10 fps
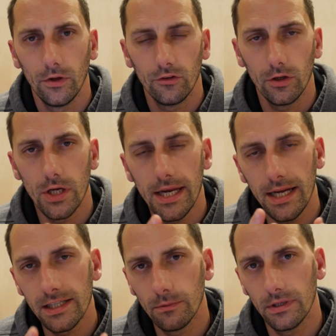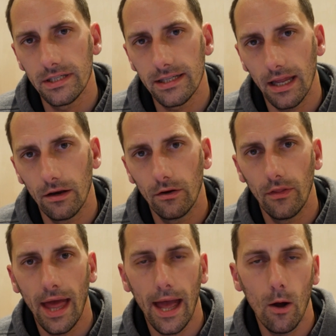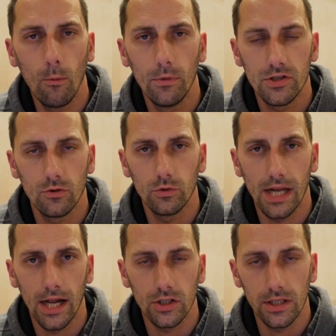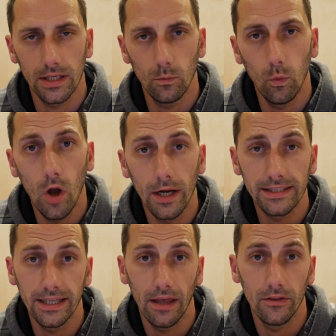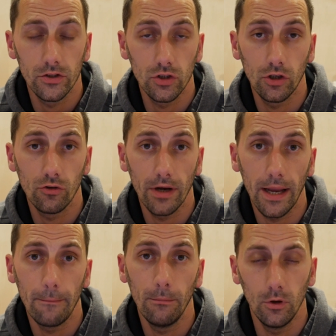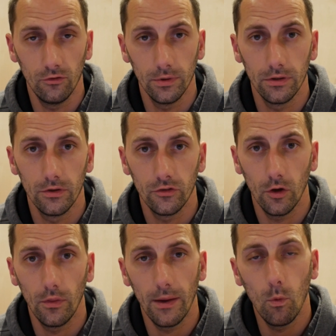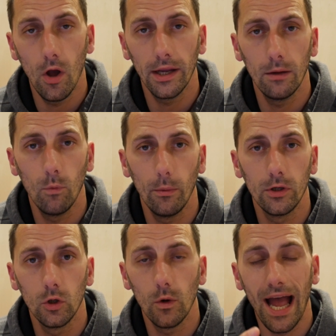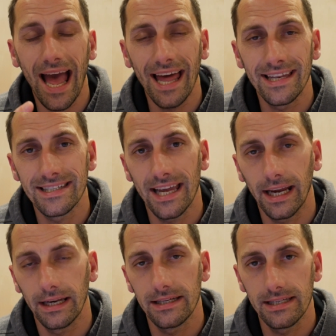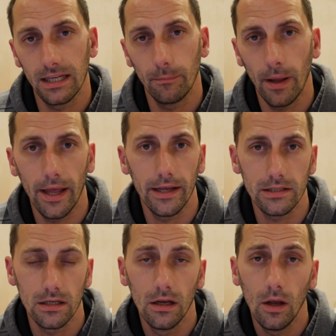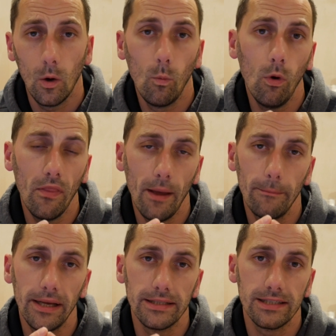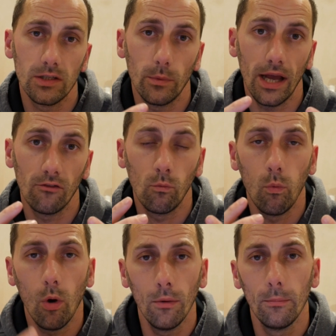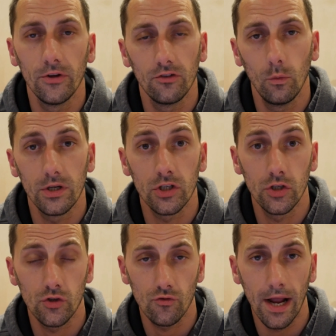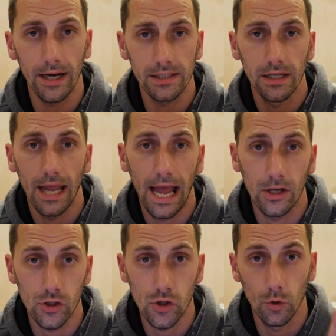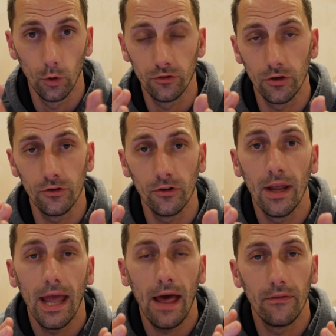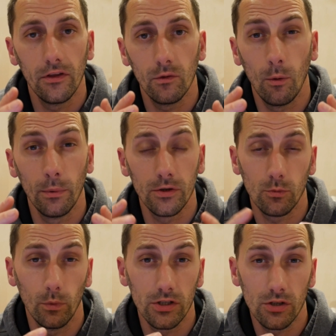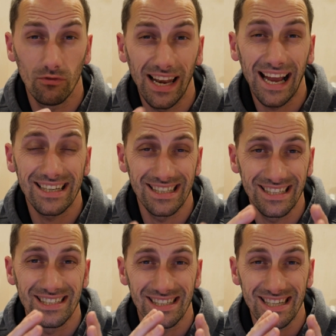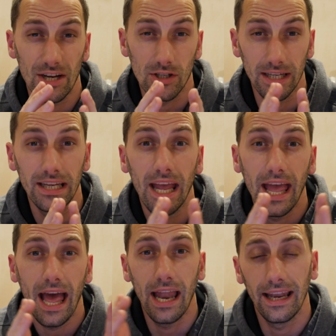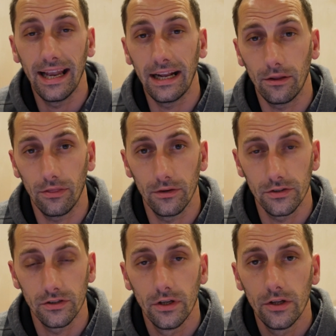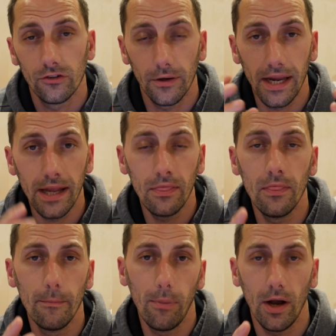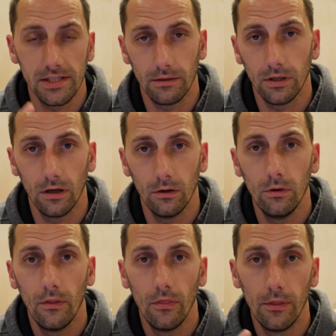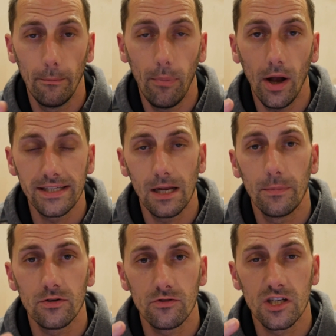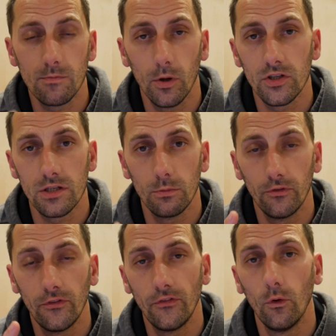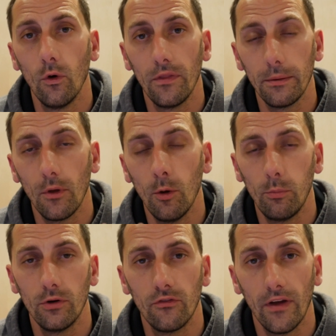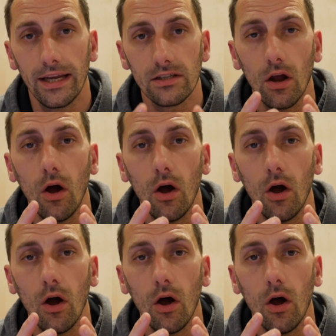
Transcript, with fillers: So you need to understand how muscles actually work together to create movement. So they work in what we call antagonistic pairs. And what that means is that we have one muscle which contracts and shortens, and the other one which, which relaxes essentially and lengthens. So in the bicep curl, the bicep is responsible for the upward phase